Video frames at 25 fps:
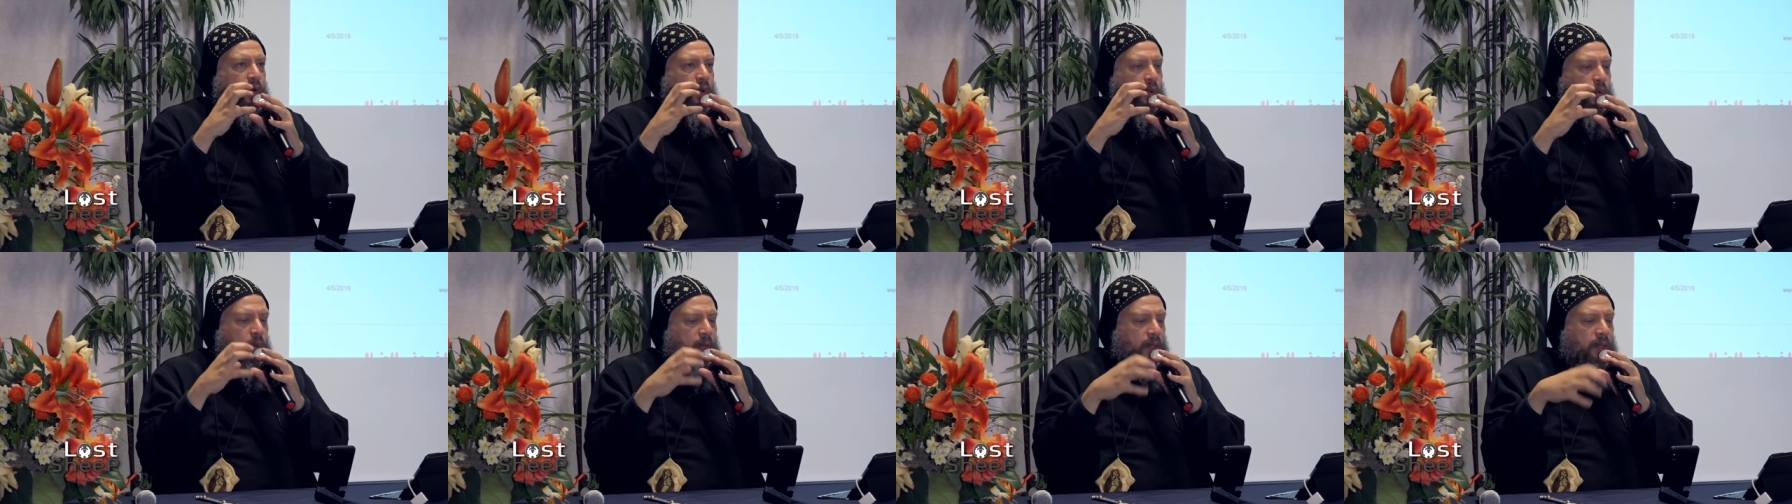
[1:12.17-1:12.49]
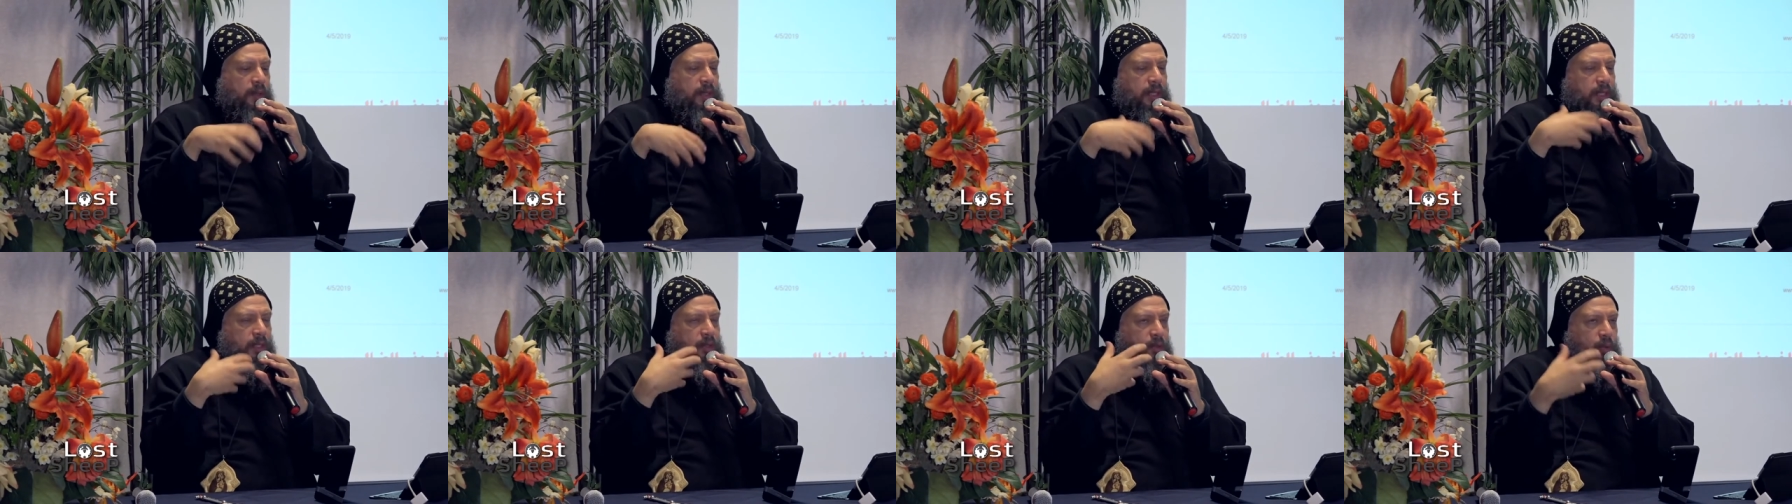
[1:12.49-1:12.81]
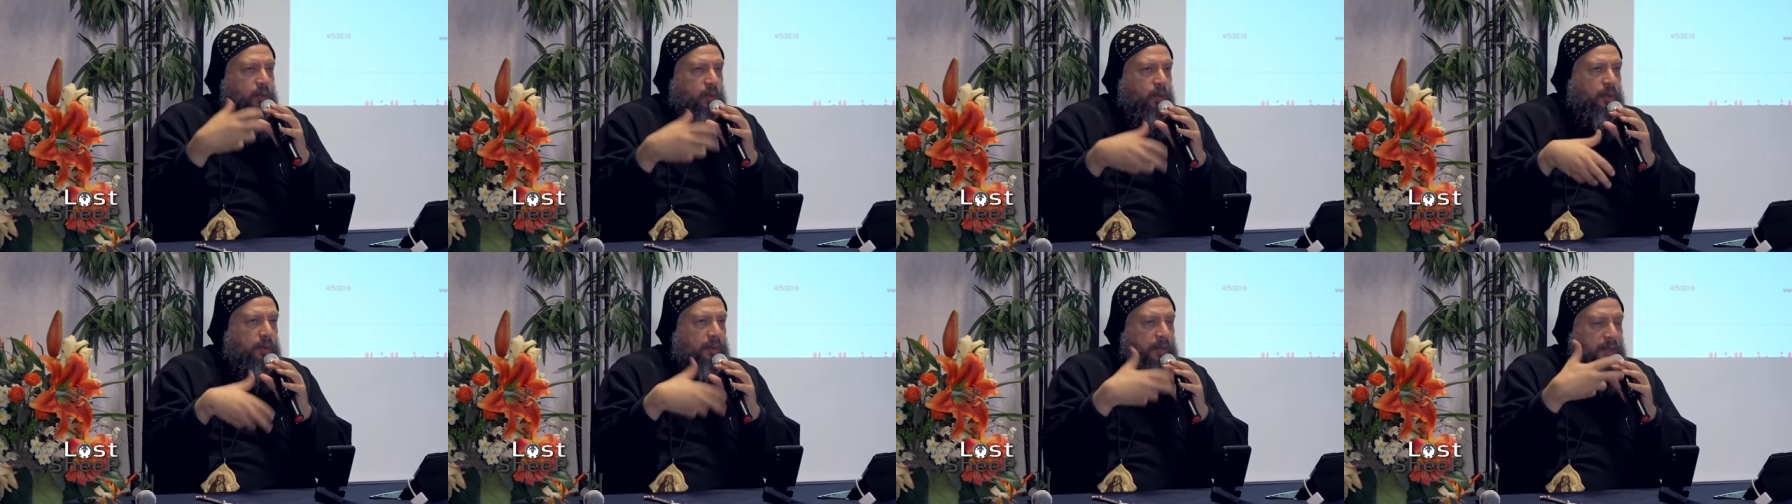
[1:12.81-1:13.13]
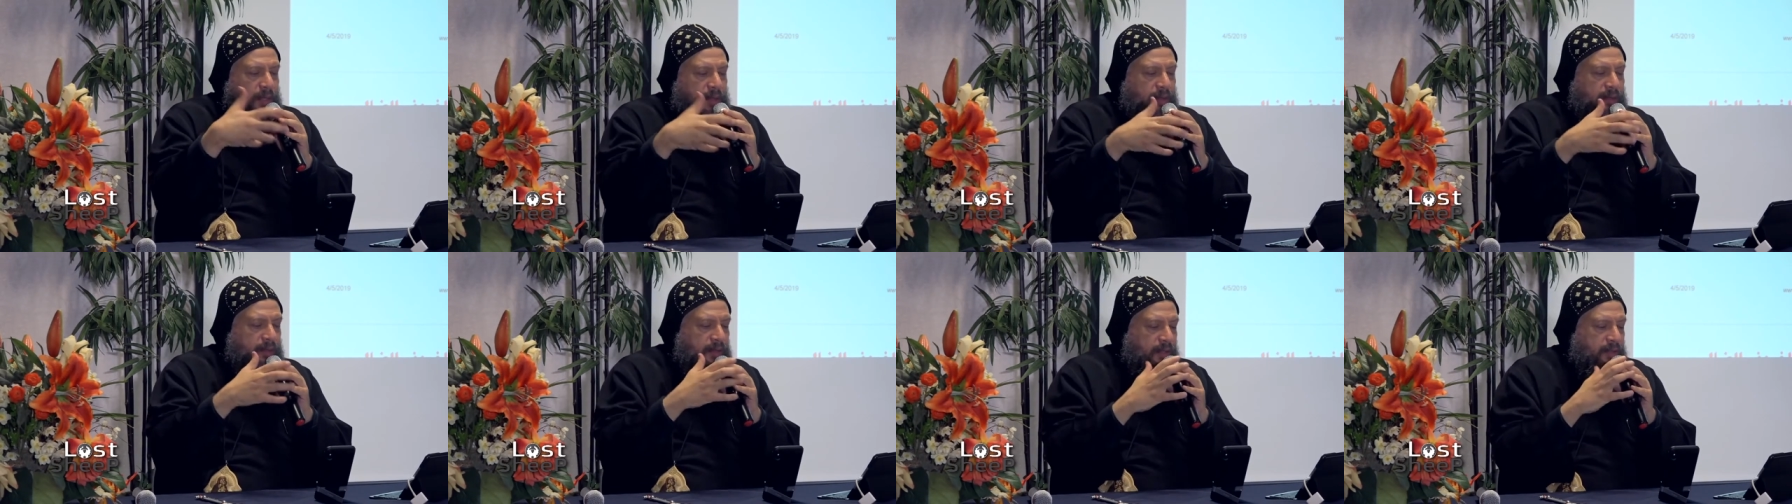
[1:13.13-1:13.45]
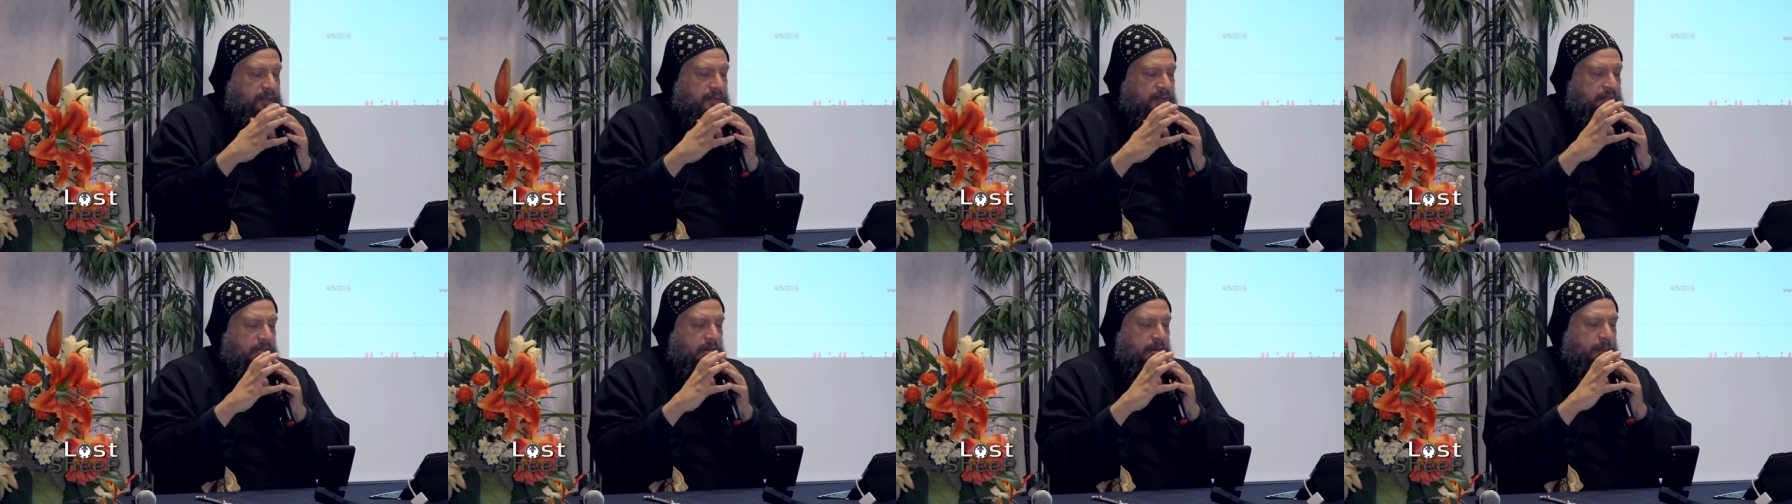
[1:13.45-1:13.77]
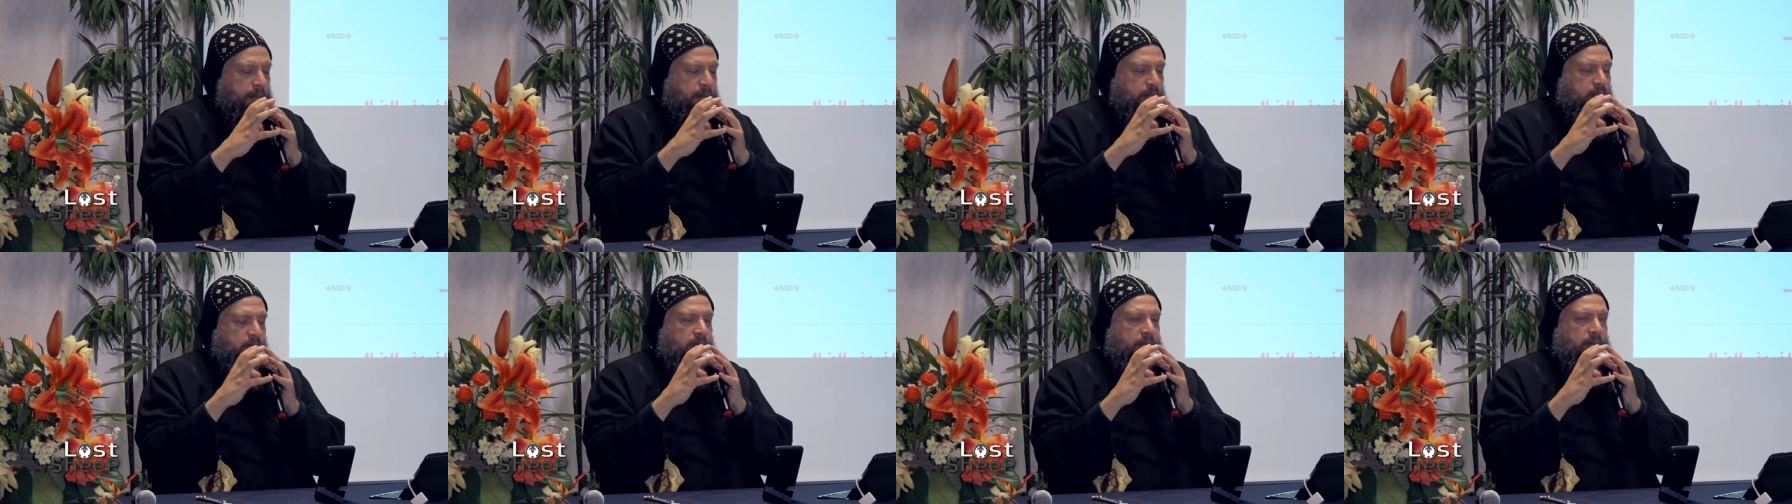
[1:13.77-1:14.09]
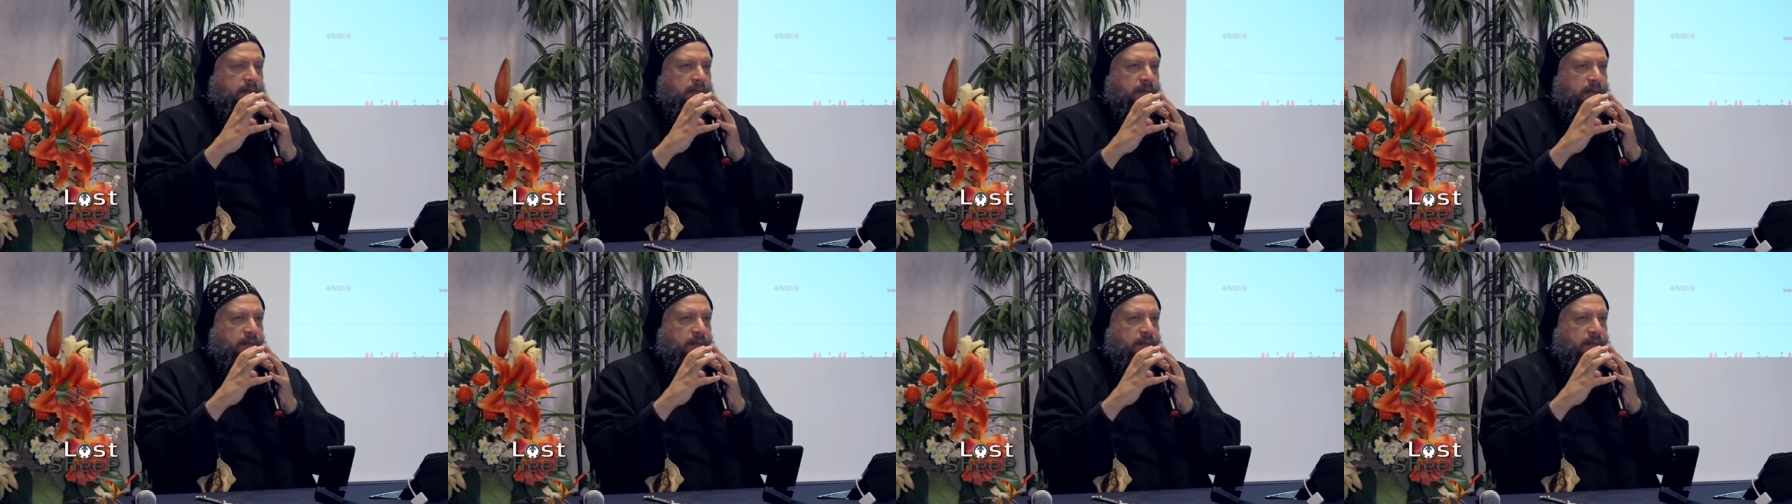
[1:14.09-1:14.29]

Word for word: with the truth in the scripture,